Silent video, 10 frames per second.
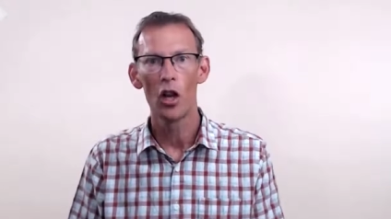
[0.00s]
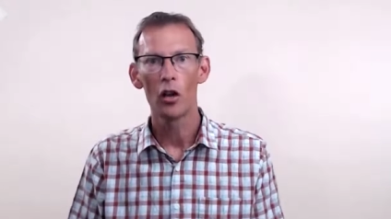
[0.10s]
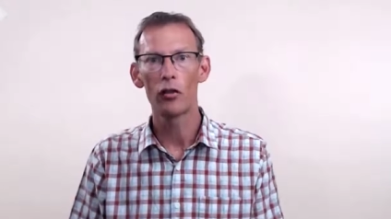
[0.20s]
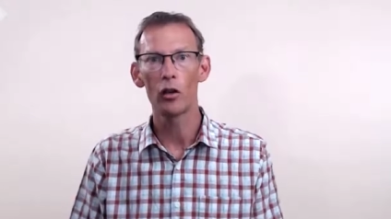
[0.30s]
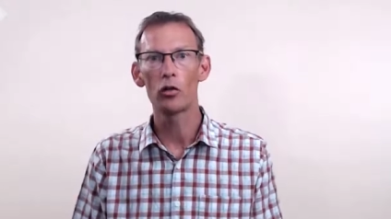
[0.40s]

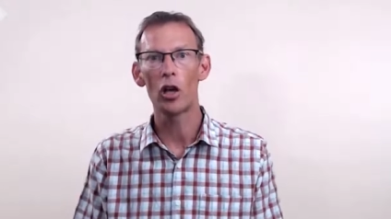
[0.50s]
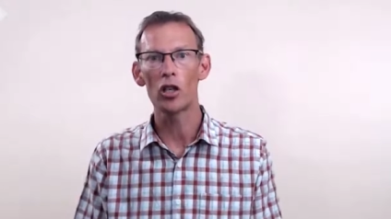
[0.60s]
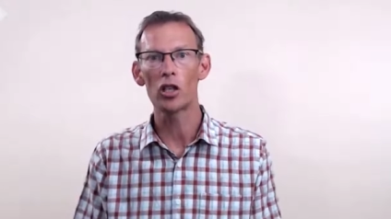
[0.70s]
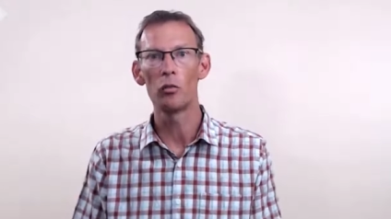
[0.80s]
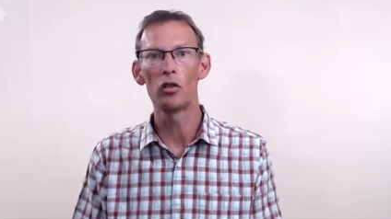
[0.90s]
those
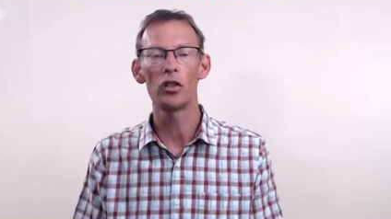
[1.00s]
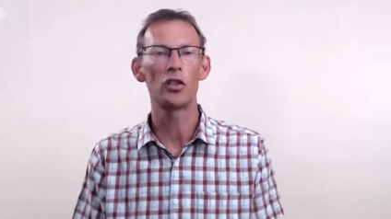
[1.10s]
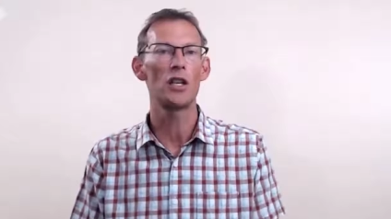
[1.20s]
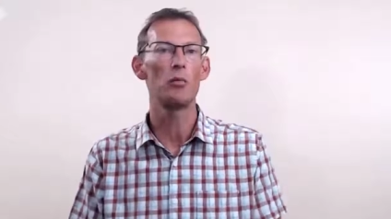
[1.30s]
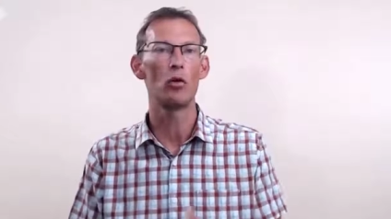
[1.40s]
customers that
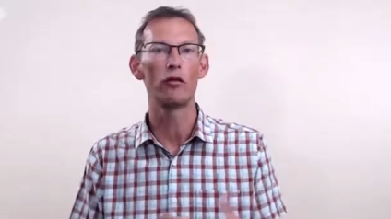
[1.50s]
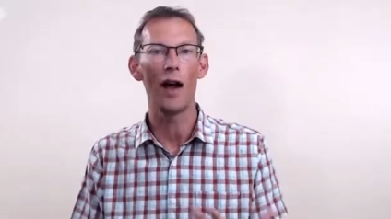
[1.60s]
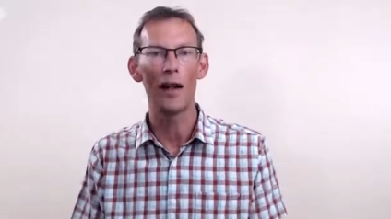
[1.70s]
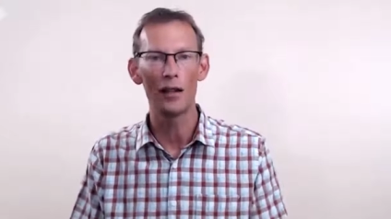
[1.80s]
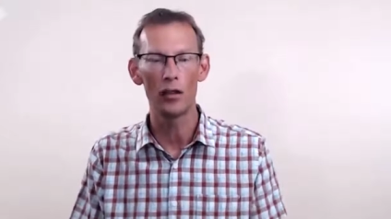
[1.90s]
see more
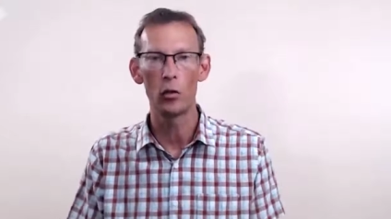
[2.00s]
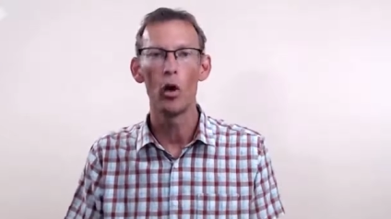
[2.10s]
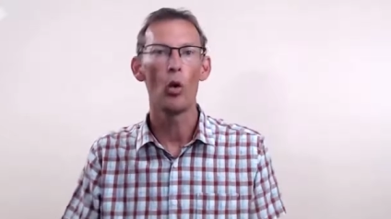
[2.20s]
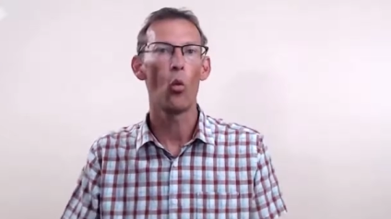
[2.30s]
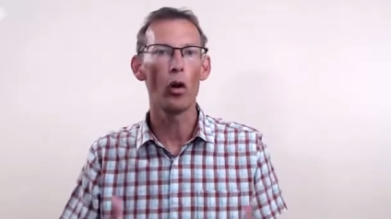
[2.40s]
value,
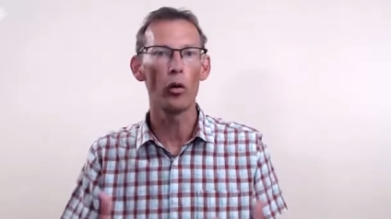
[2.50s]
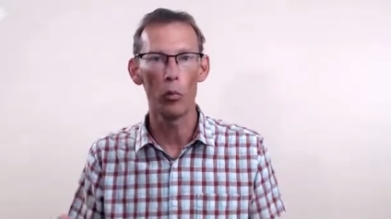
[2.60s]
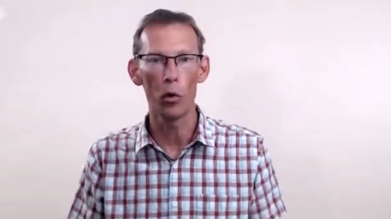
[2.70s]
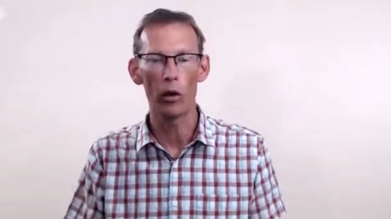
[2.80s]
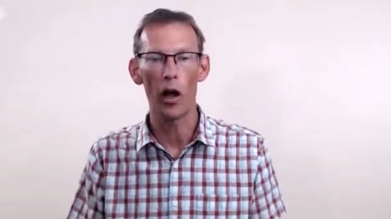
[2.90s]
want
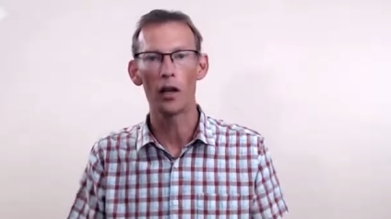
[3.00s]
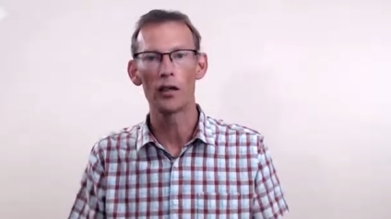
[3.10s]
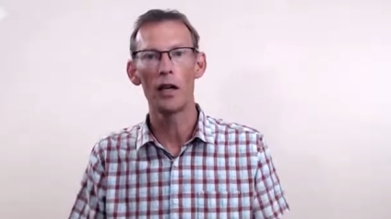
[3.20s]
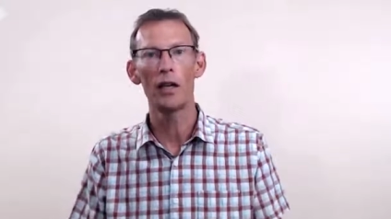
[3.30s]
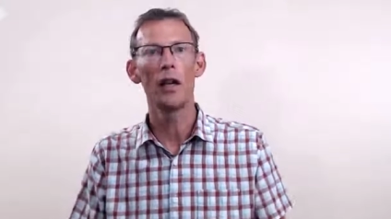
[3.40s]
more
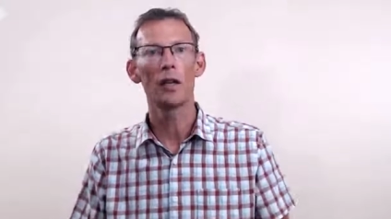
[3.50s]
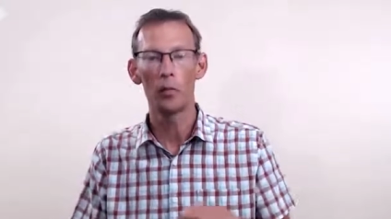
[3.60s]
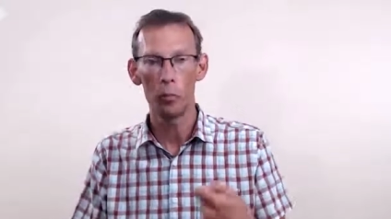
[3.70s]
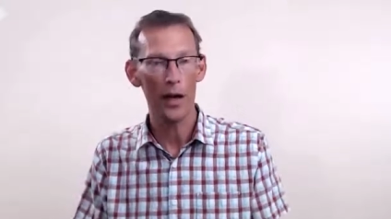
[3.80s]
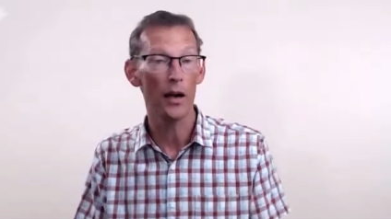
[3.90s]
latte, can
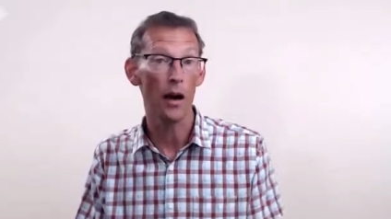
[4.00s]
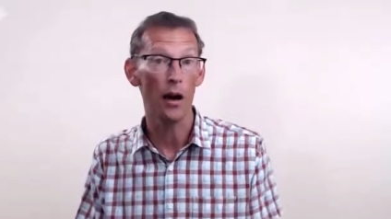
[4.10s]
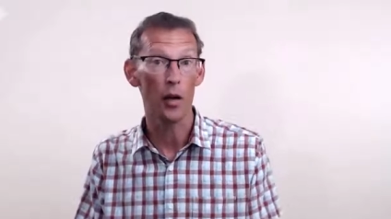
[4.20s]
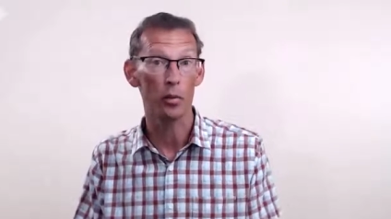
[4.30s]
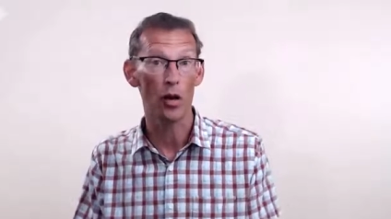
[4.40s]
pay a
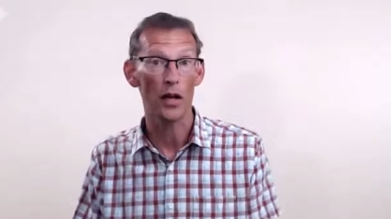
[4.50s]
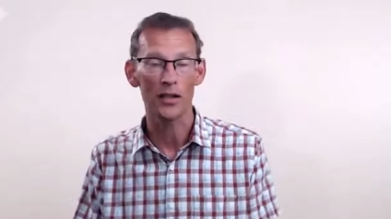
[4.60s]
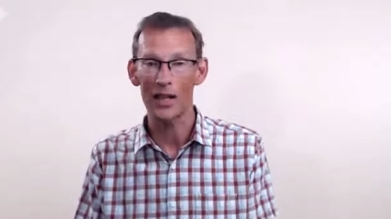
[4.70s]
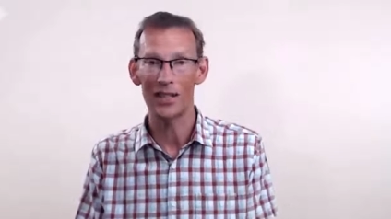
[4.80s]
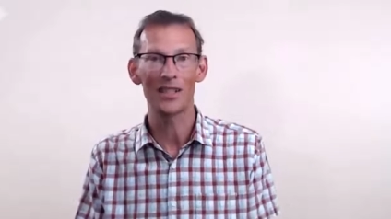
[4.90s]
higher price.
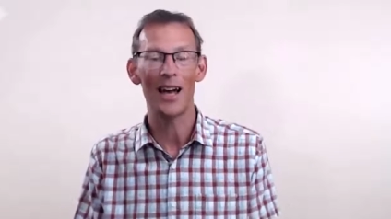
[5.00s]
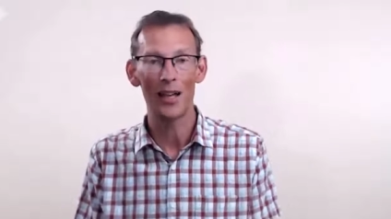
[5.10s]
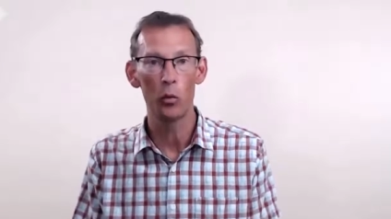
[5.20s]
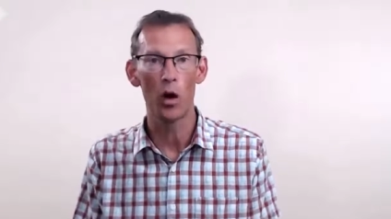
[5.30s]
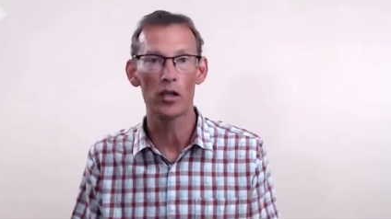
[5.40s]
That's
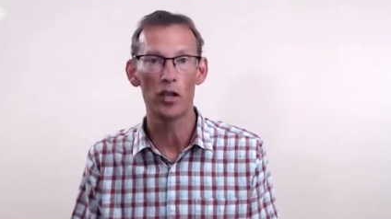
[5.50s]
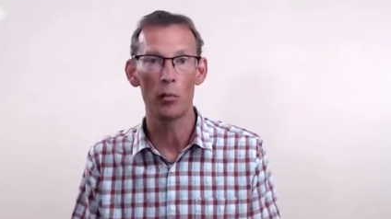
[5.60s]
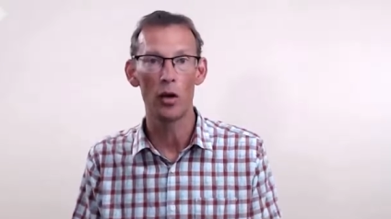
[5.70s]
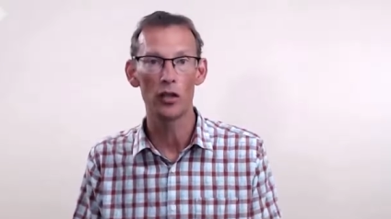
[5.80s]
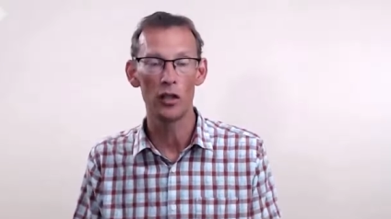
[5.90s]
exactly why
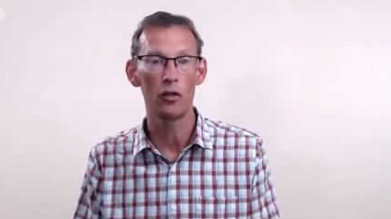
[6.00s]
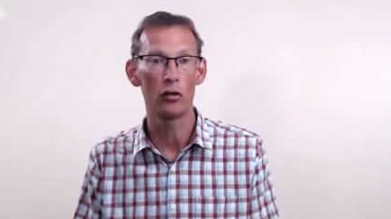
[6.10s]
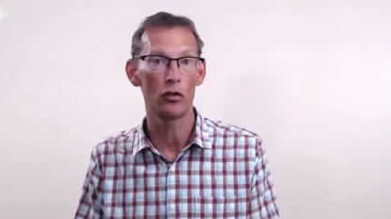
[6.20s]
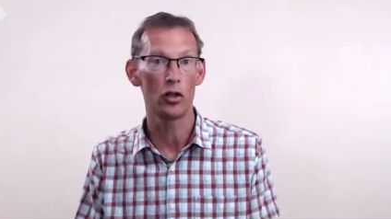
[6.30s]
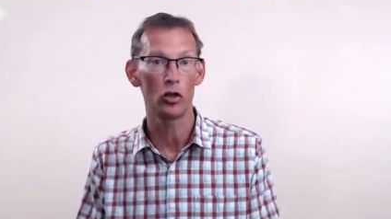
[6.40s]
Starbucks give you
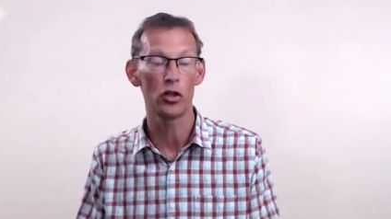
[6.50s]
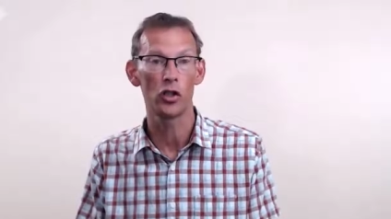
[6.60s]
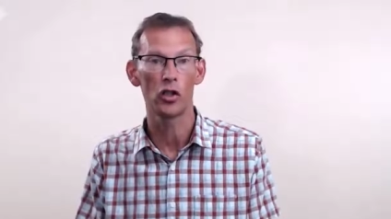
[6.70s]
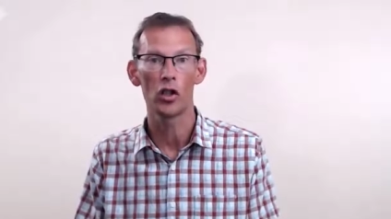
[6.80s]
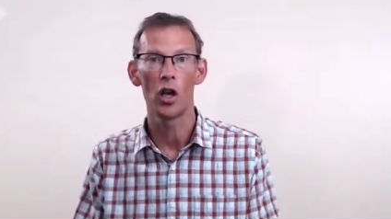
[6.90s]
three
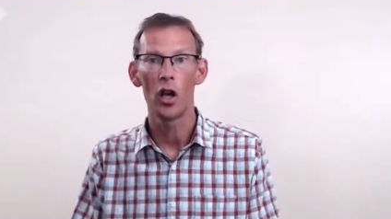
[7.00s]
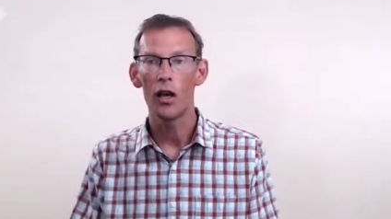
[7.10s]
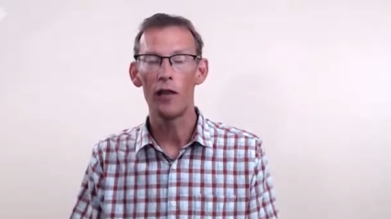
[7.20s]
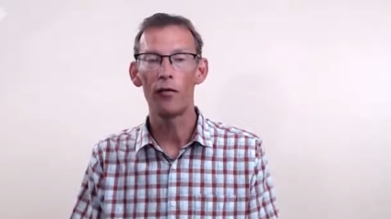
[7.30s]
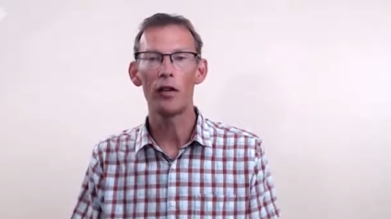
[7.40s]
choices.
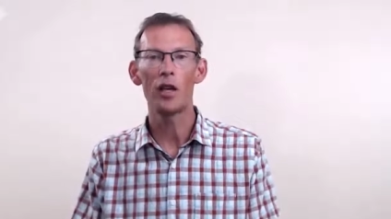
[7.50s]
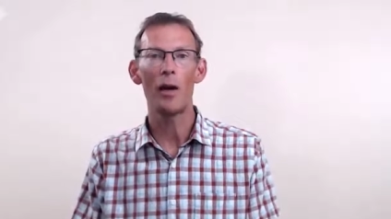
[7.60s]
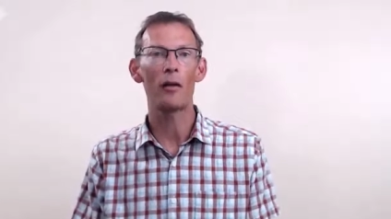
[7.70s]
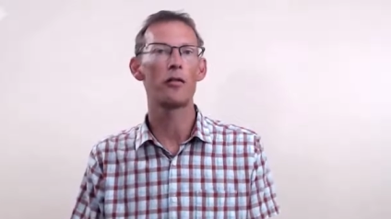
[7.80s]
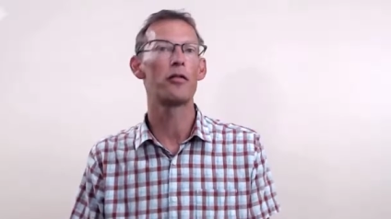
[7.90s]
If you think
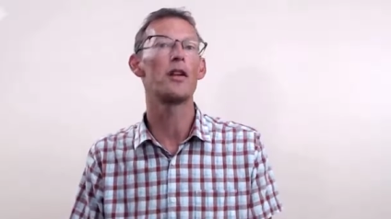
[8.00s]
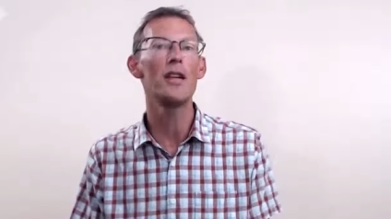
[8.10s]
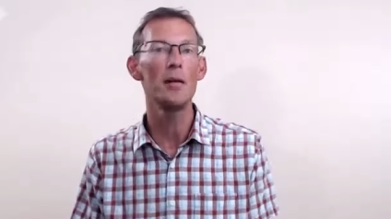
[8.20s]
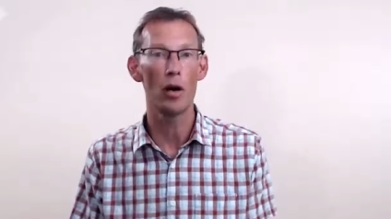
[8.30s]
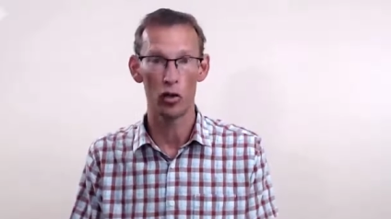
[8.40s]
about
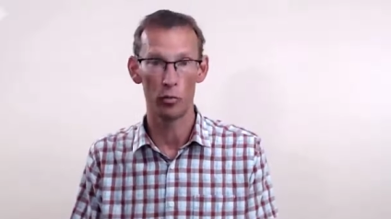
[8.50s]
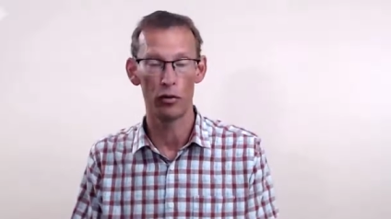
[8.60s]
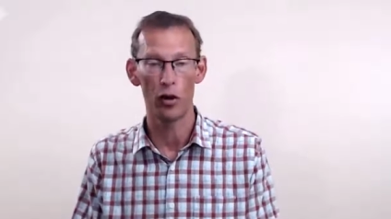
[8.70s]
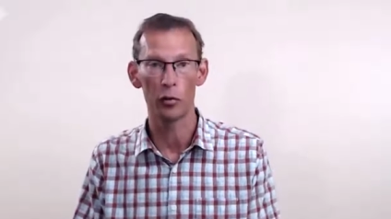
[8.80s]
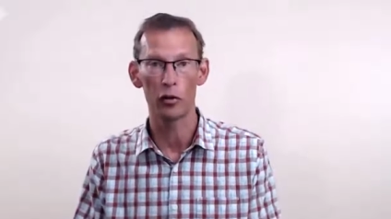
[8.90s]
the most
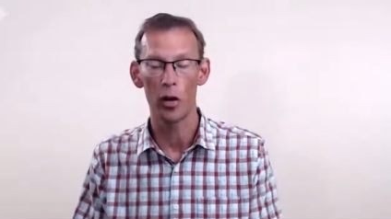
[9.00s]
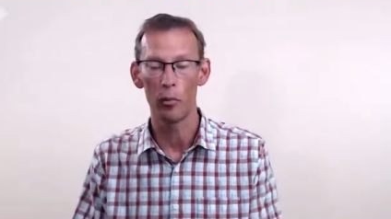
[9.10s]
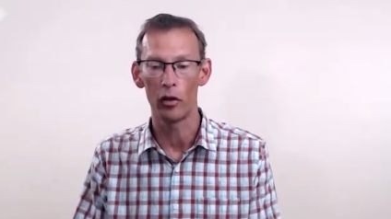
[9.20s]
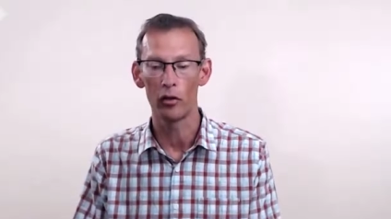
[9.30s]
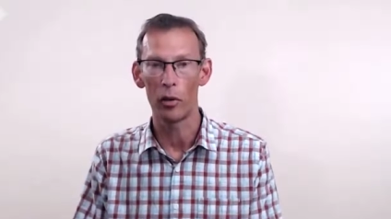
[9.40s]
profitable company
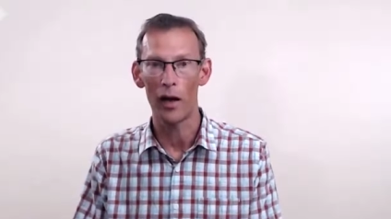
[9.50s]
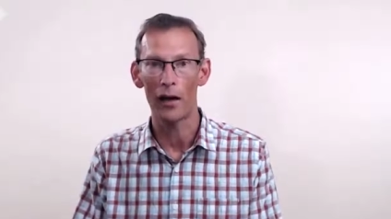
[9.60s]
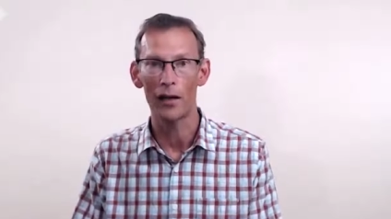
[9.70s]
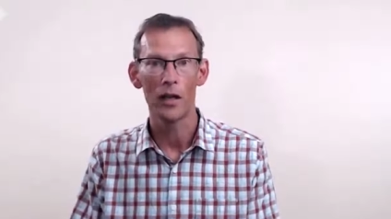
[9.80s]
on the planet,